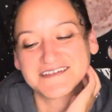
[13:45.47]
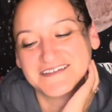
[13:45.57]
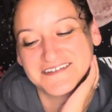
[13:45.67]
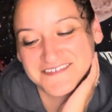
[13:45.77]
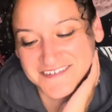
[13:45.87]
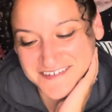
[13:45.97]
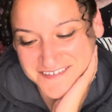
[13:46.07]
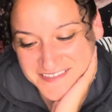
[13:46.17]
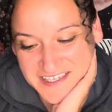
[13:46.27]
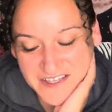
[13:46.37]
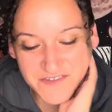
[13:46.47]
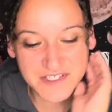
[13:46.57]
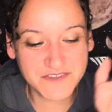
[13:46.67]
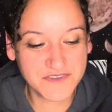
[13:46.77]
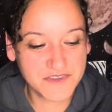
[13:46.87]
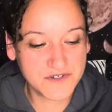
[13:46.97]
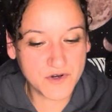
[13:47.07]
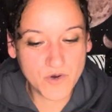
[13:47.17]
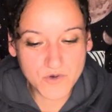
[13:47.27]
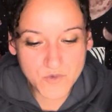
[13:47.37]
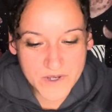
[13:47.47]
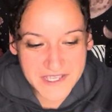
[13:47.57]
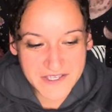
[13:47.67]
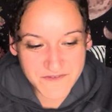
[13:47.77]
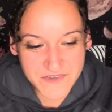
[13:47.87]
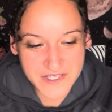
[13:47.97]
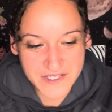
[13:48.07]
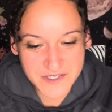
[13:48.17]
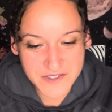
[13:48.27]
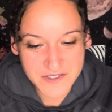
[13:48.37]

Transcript: I don't know. They have like their own way of like